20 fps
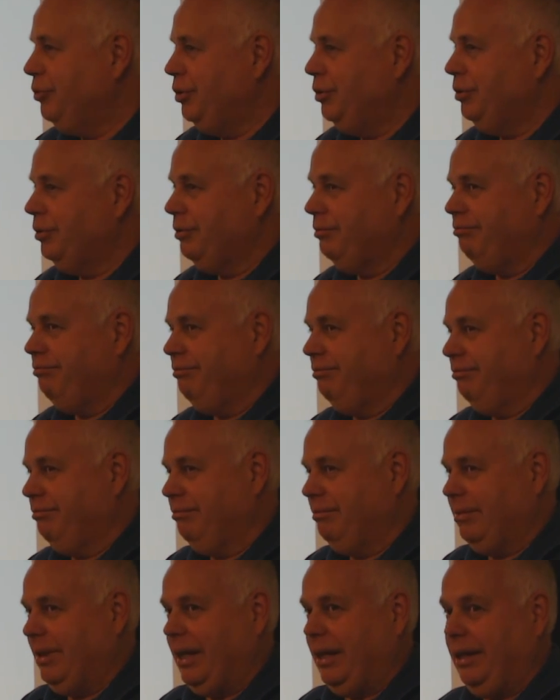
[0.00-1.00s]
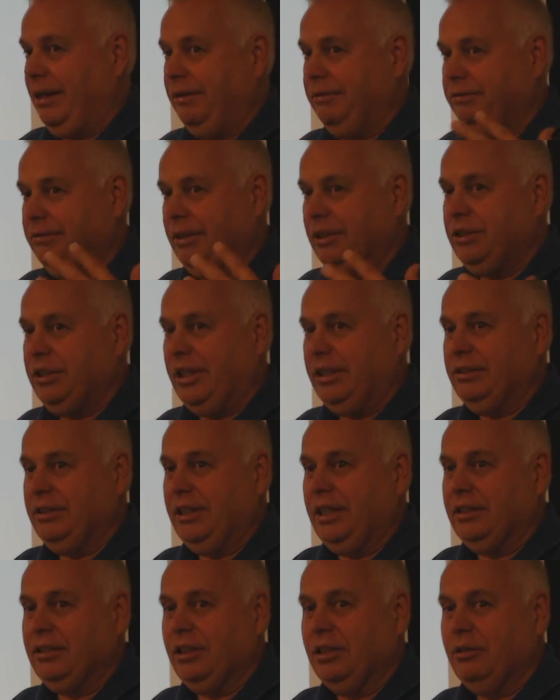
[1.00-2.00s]
you have a chance
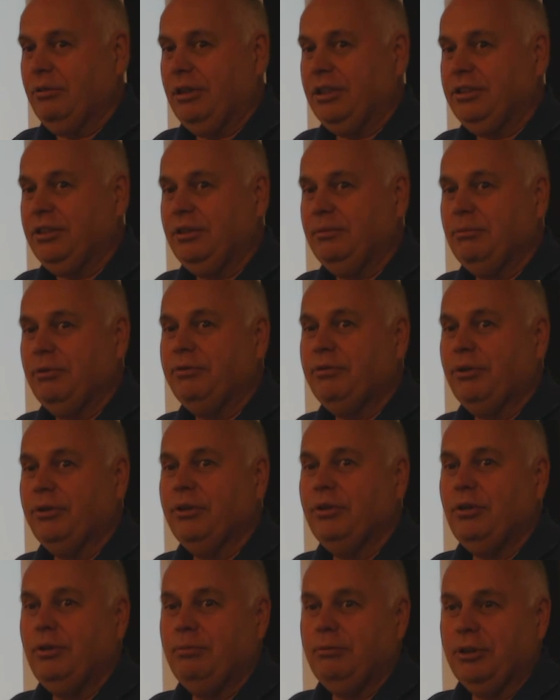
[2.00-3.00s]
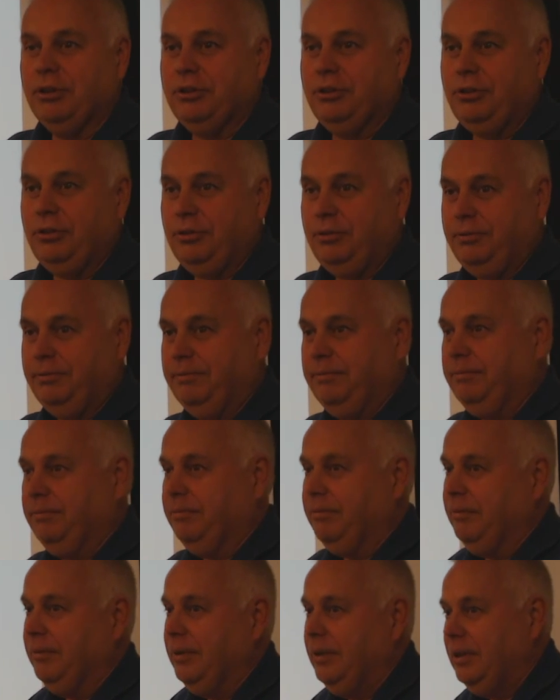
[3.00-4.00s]
to ask a question before the homework's due.
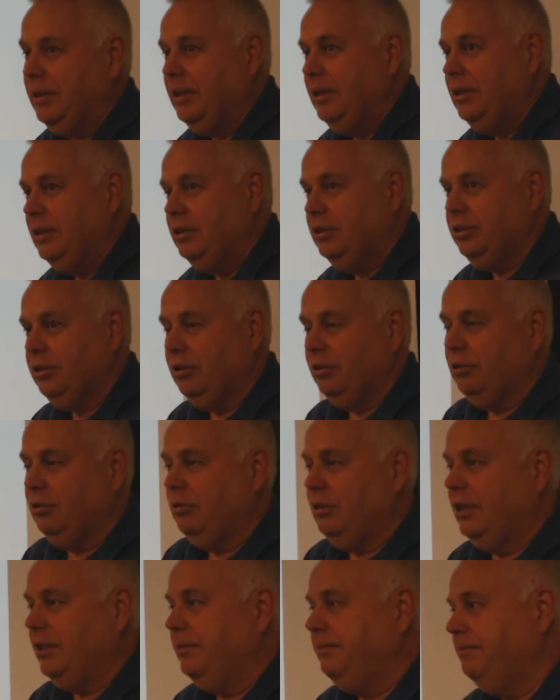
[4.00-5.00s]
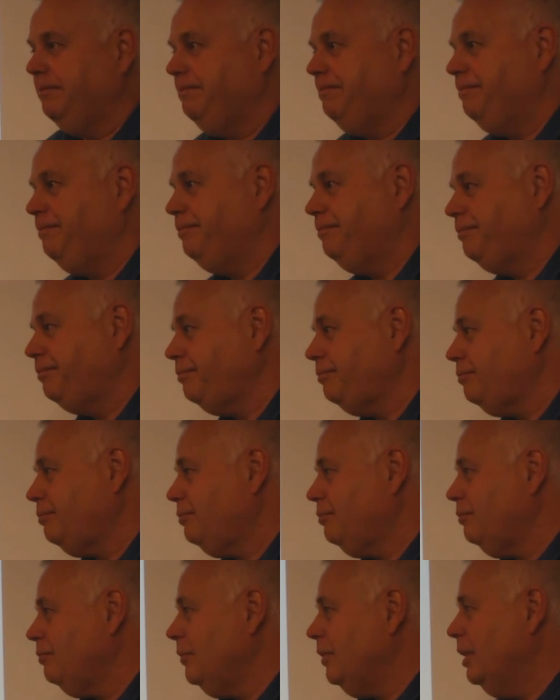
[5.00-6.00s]
So
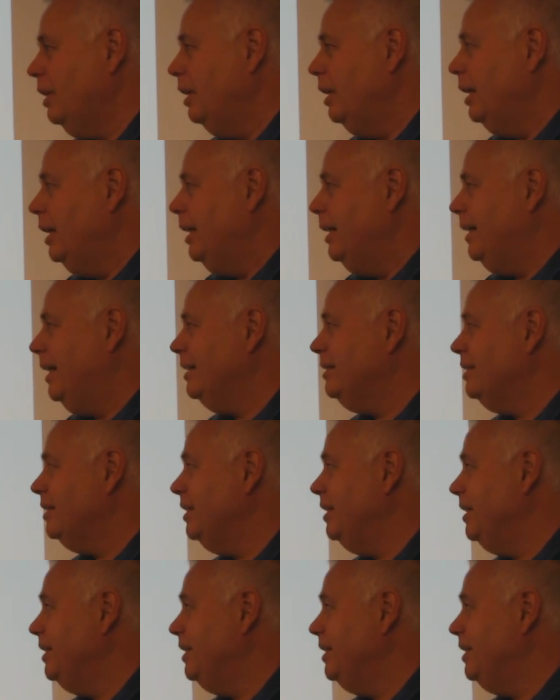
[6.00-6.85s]
that's